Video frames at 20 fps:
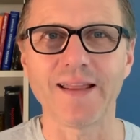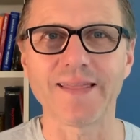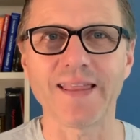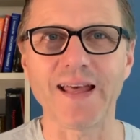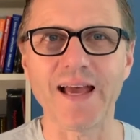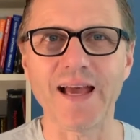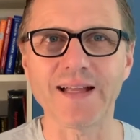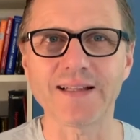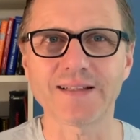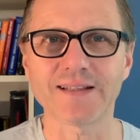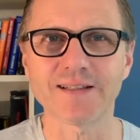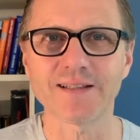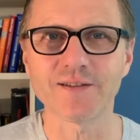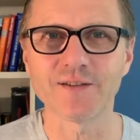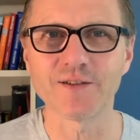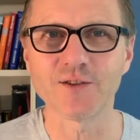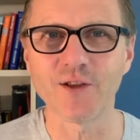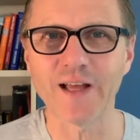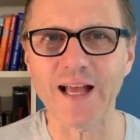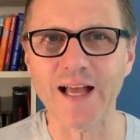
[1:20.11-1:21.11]
That,
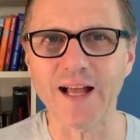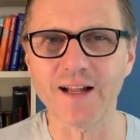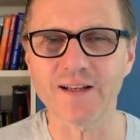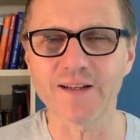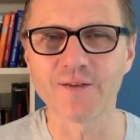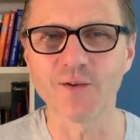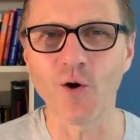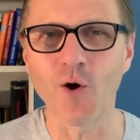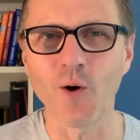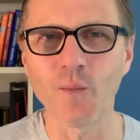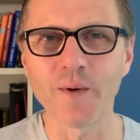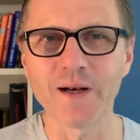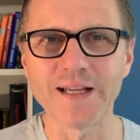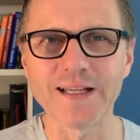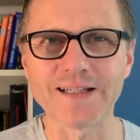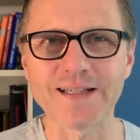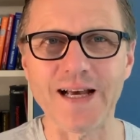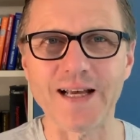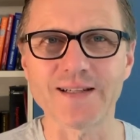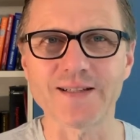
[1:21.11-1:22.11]
that
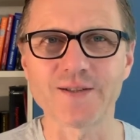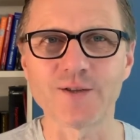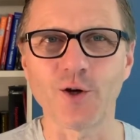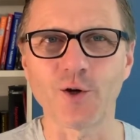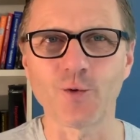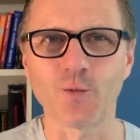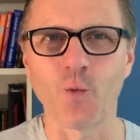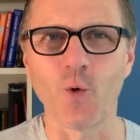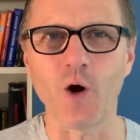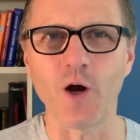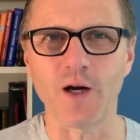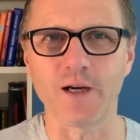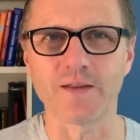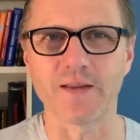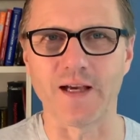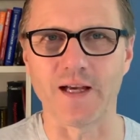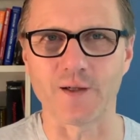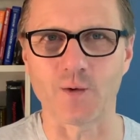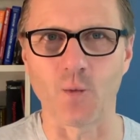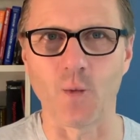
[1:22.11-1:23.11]
normally does not work
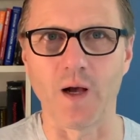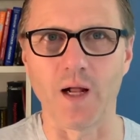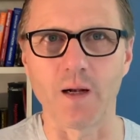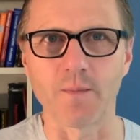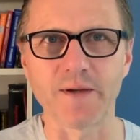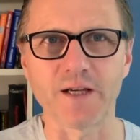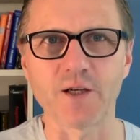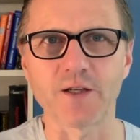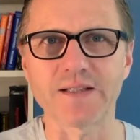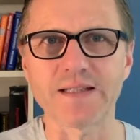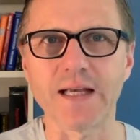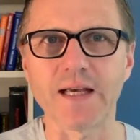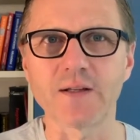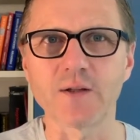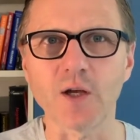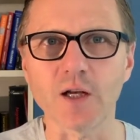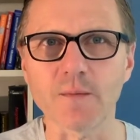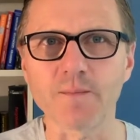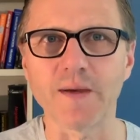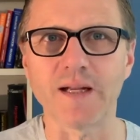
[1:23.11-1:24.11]
that well, because there are
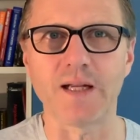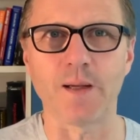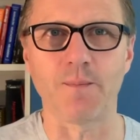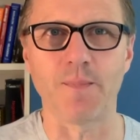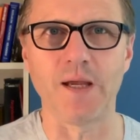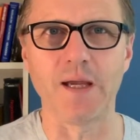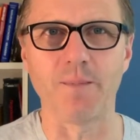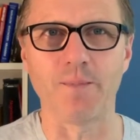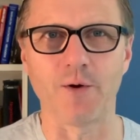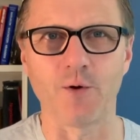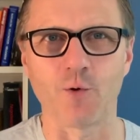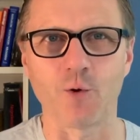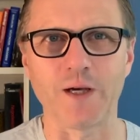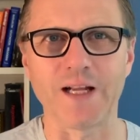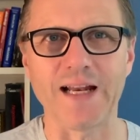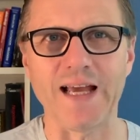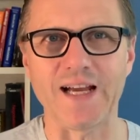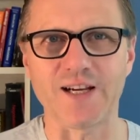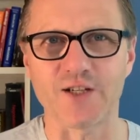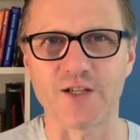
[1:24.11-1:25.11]
not many people who
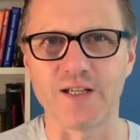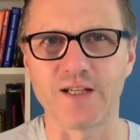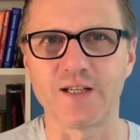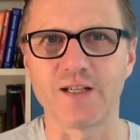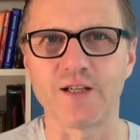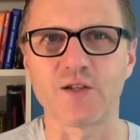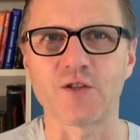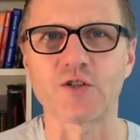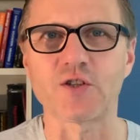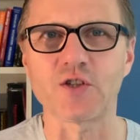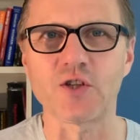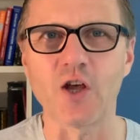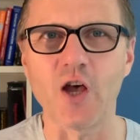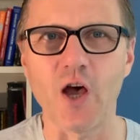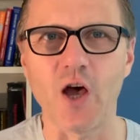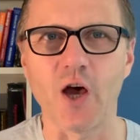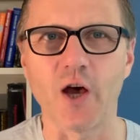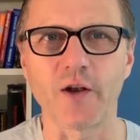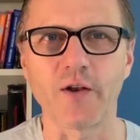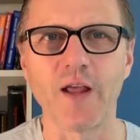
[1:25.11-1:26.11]
can actually
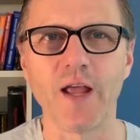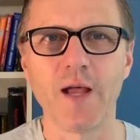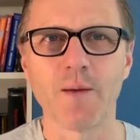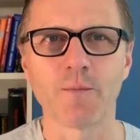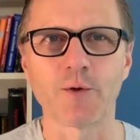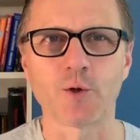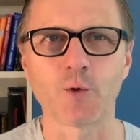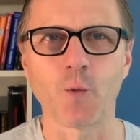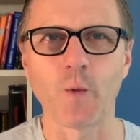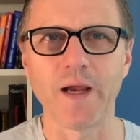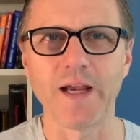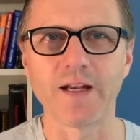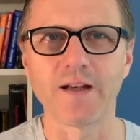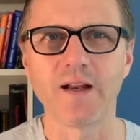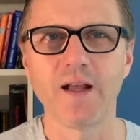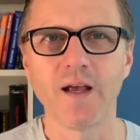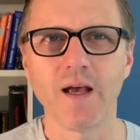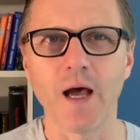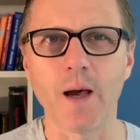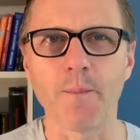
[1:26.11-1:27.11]
discern between
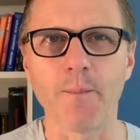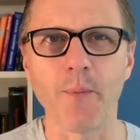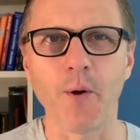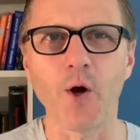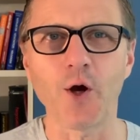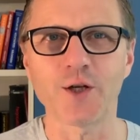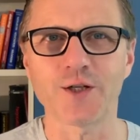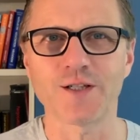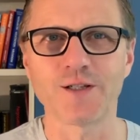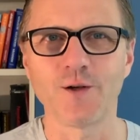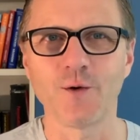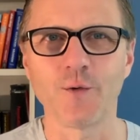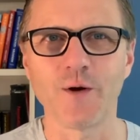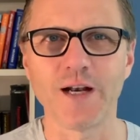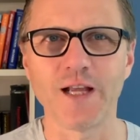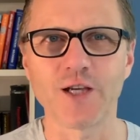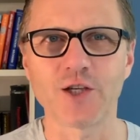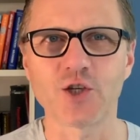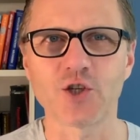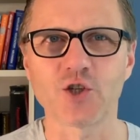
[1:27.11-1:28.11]
a personal
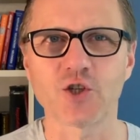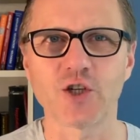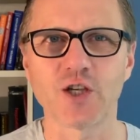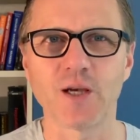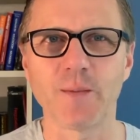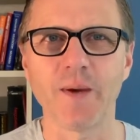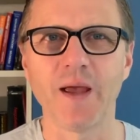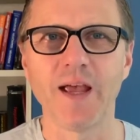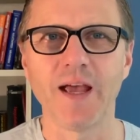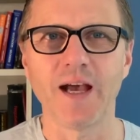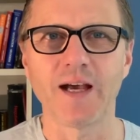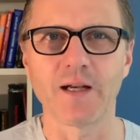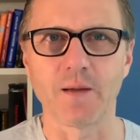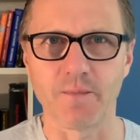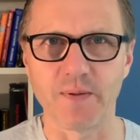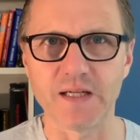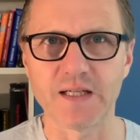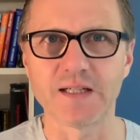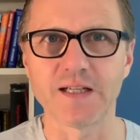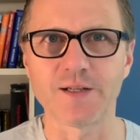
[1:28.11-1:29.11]
relationship and a
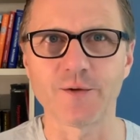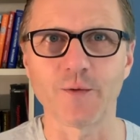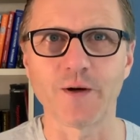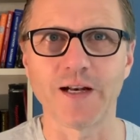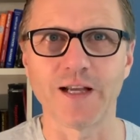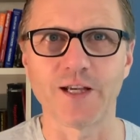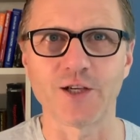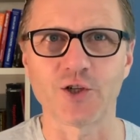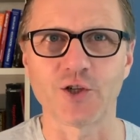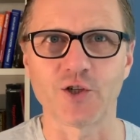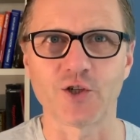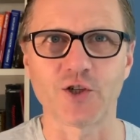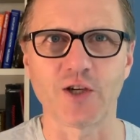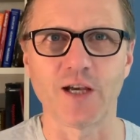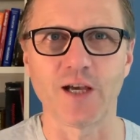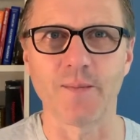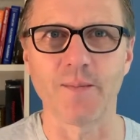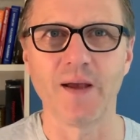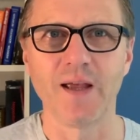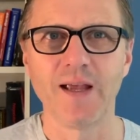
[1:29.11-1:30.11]
business
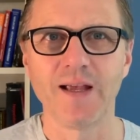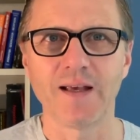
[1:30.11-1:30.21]
relationship.